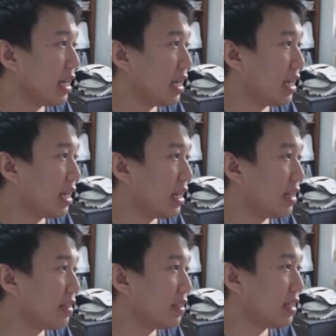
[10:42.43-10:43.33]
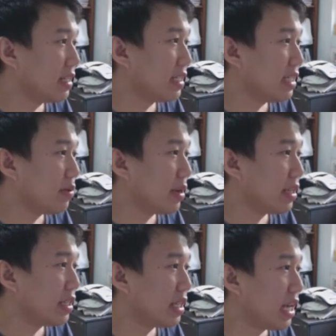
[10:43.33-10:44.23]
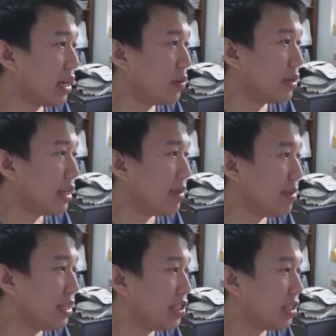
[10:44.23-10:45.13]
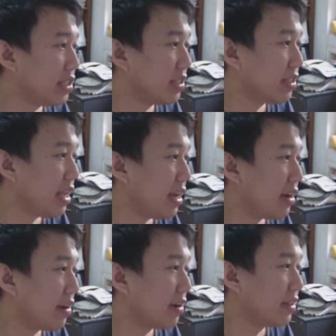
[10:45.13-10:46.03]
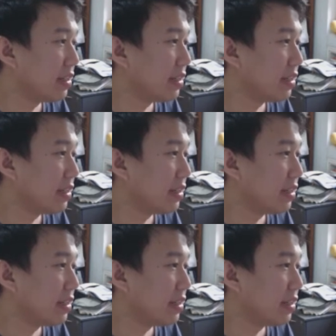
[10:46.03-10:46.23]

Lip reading: and let's see whether our image is there.